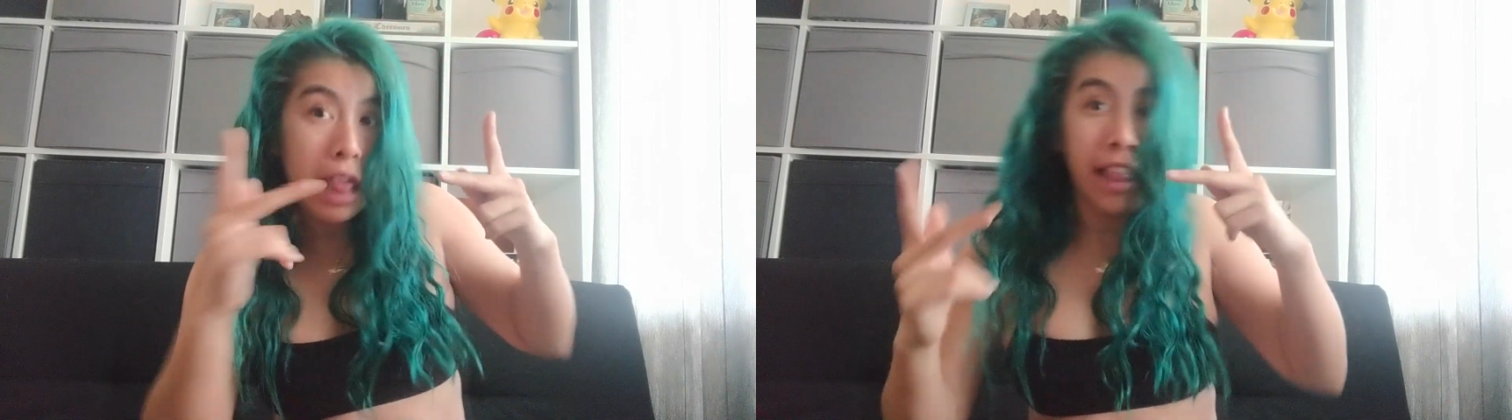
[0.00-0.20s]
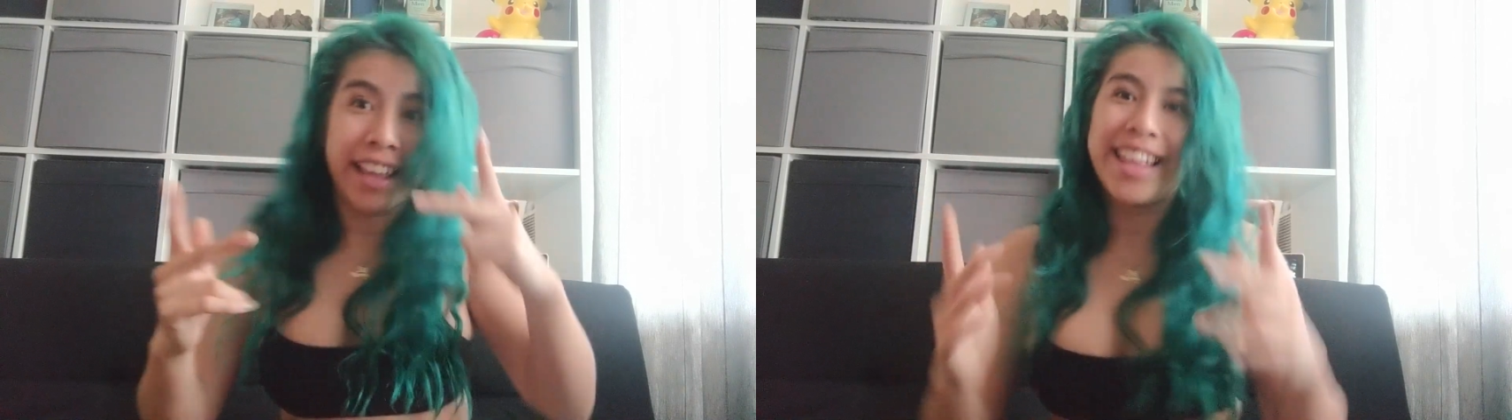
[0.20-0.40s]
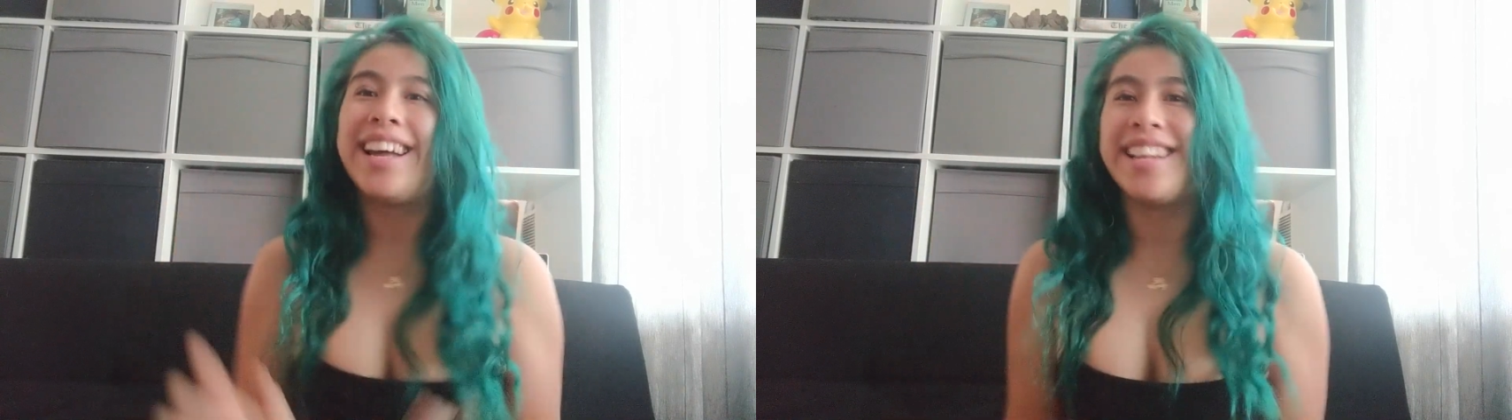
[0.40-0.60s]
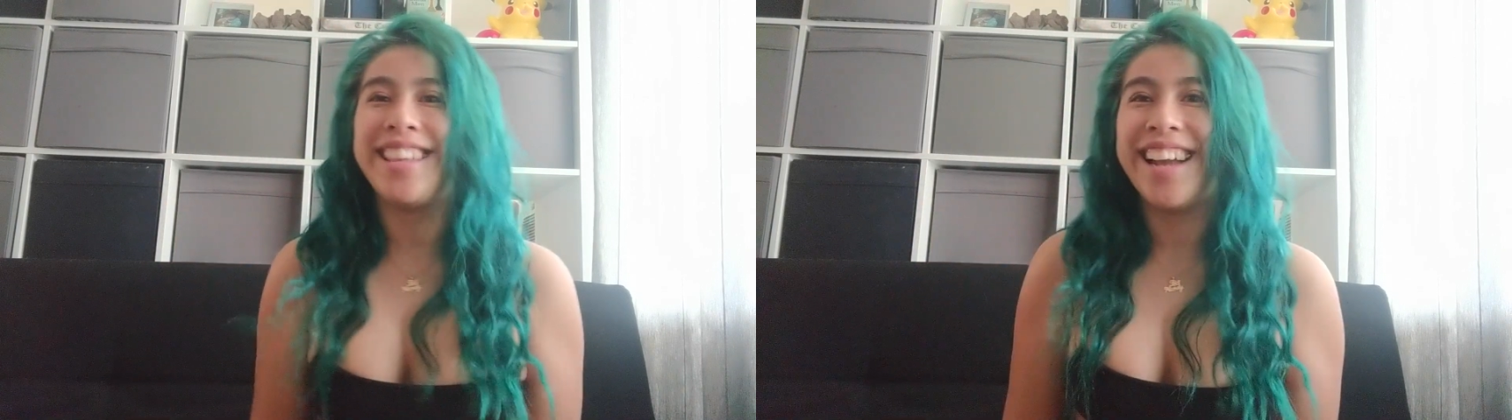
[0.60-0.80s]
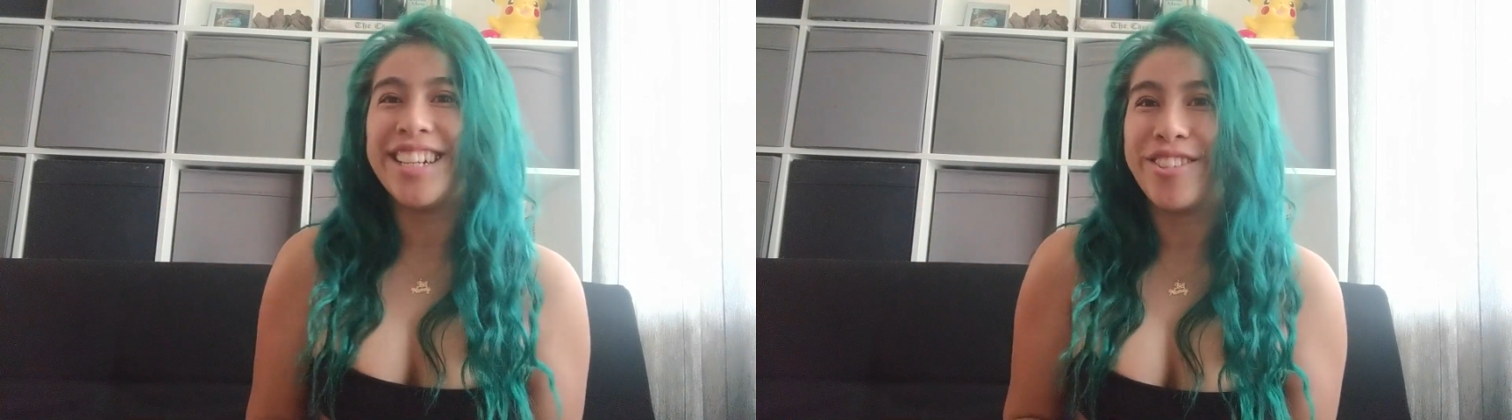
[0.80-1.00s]
like that, and
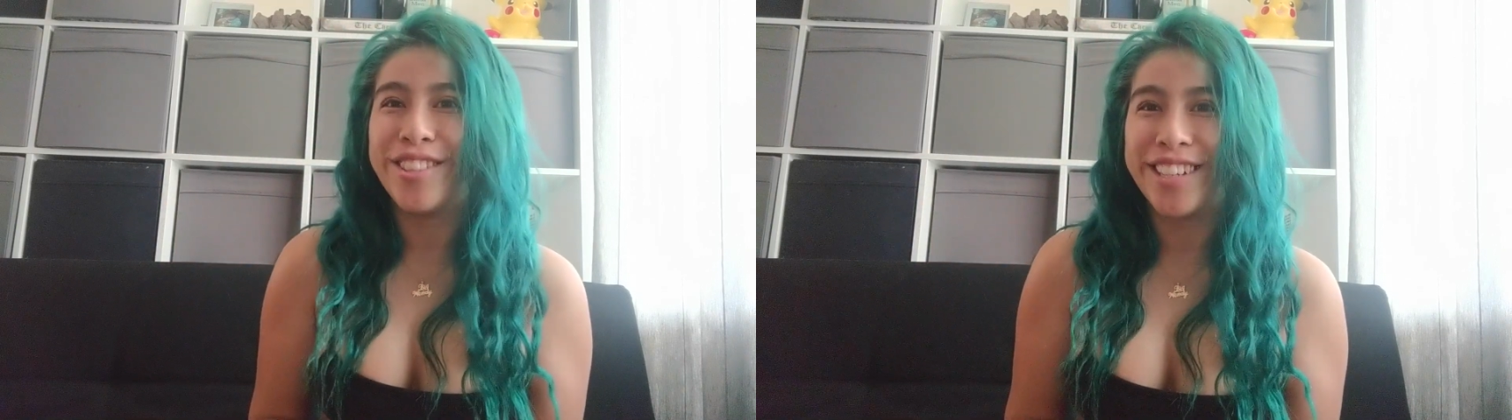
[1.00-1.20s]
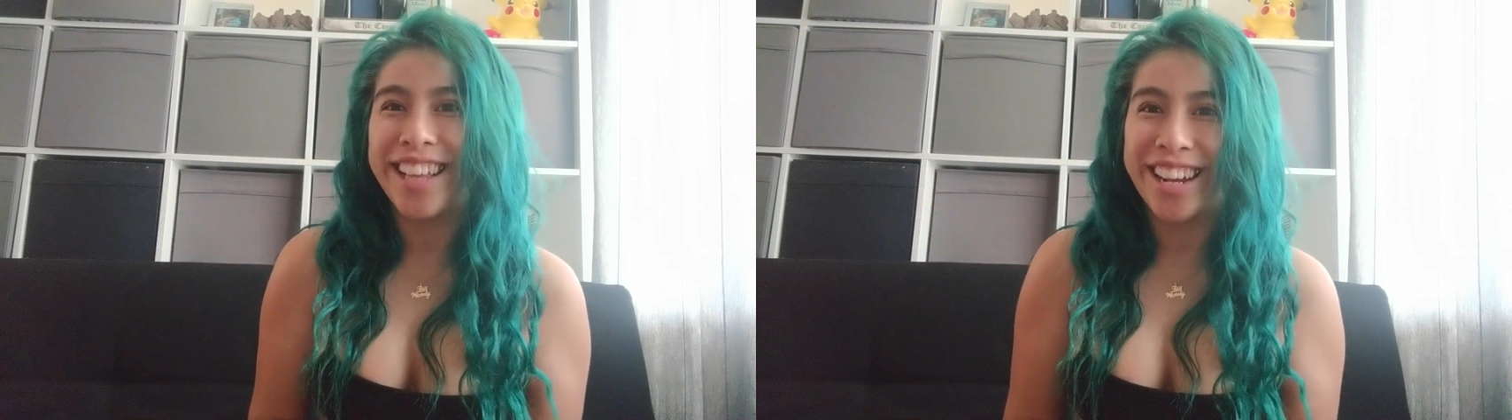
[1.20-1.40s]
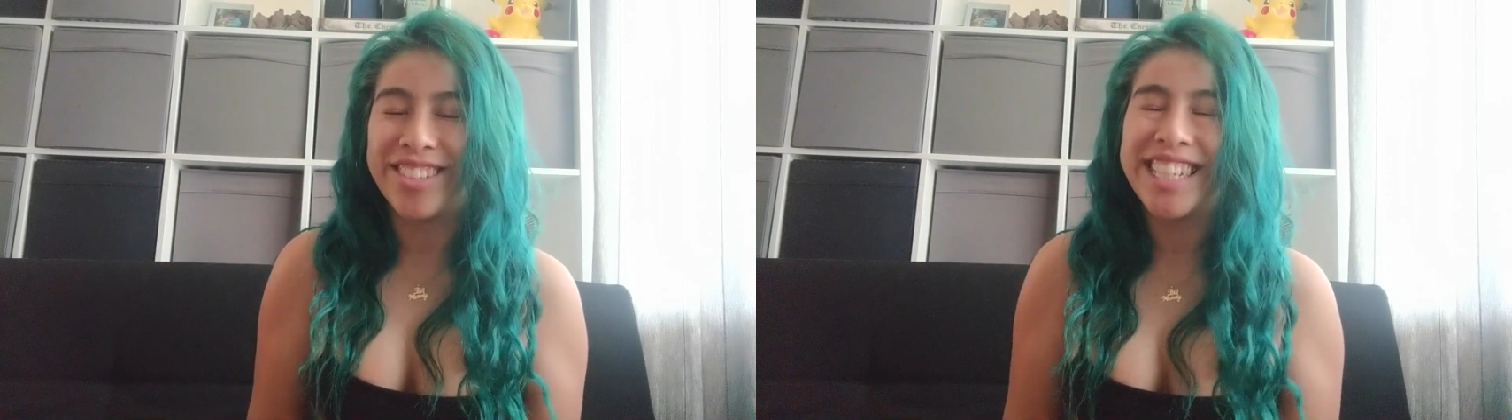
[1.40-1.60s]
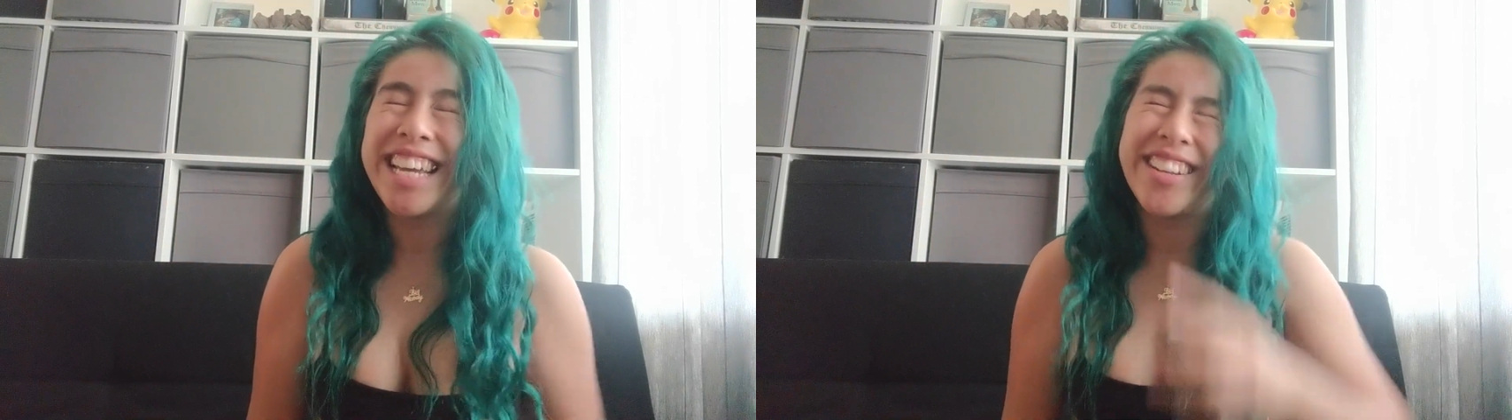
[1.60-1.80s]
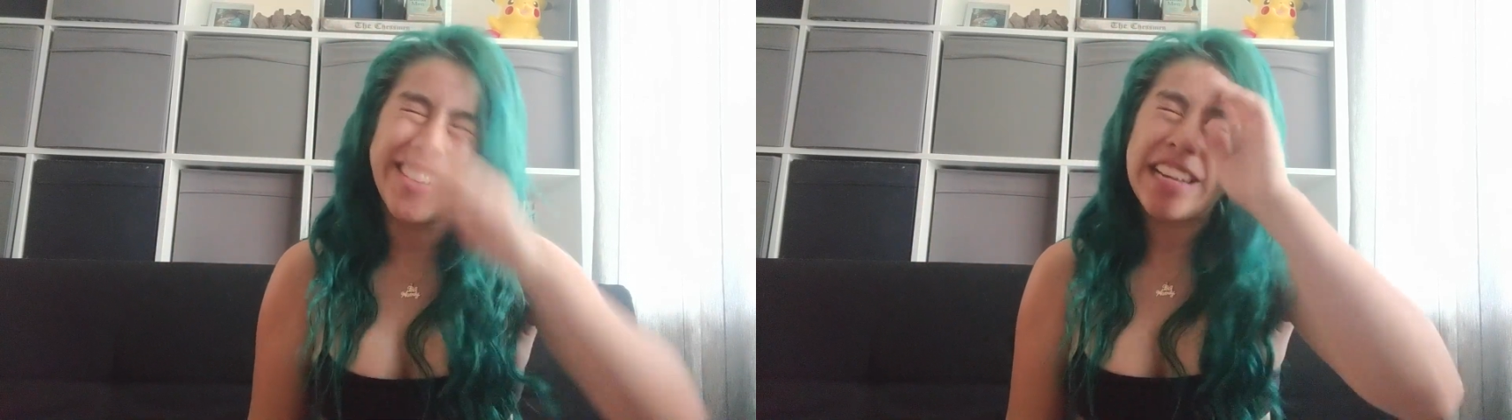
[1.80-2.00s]
then I don't look like I'm
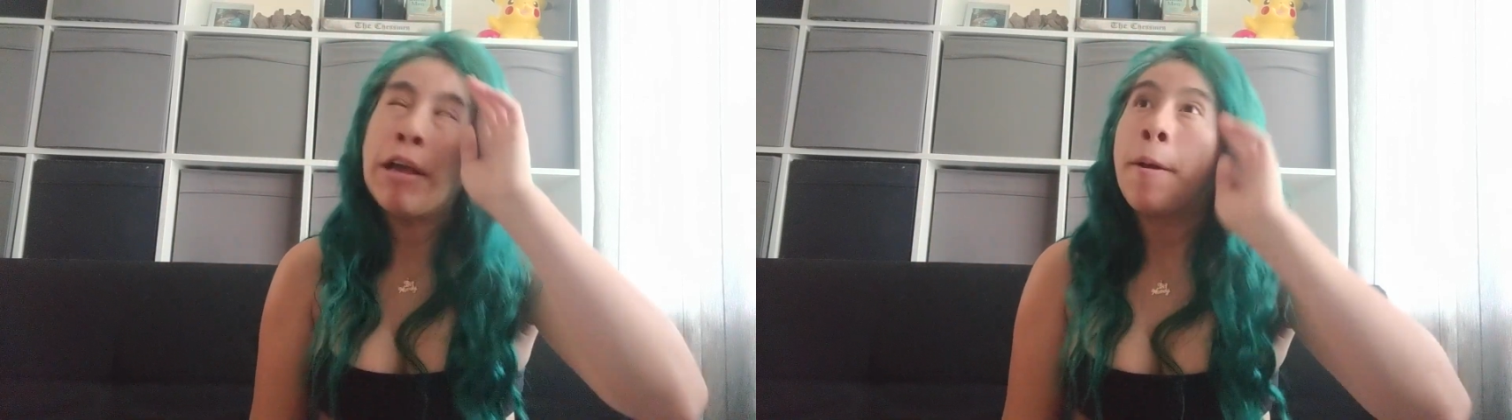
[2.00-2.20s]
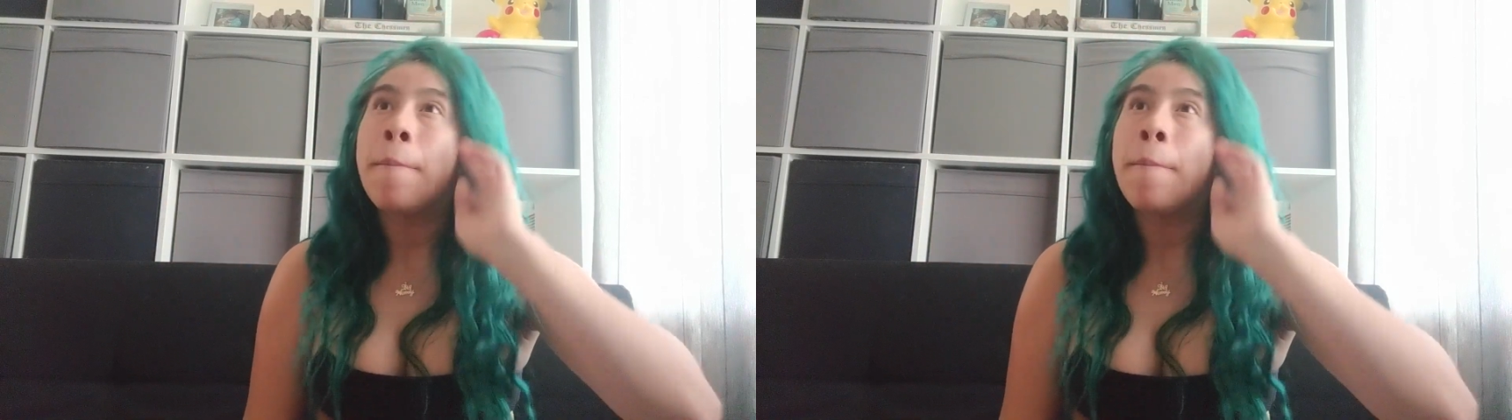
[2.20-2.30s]
ticking, right?